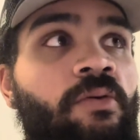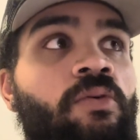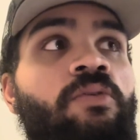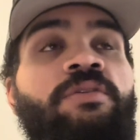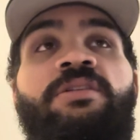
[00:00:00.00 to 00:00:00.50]

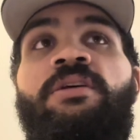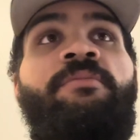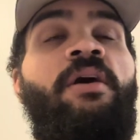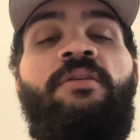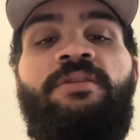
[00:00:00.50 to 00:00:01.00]
or
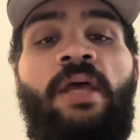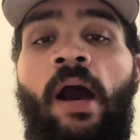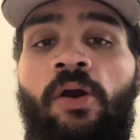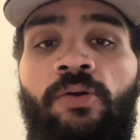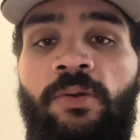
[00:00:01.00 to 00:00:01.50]
some other
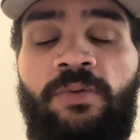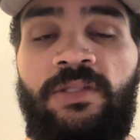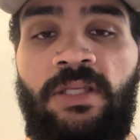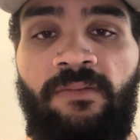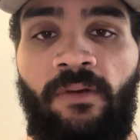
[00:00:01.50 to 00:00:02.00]
towering
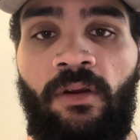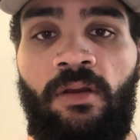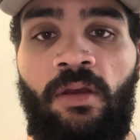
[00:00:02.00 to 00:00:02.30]
receiver,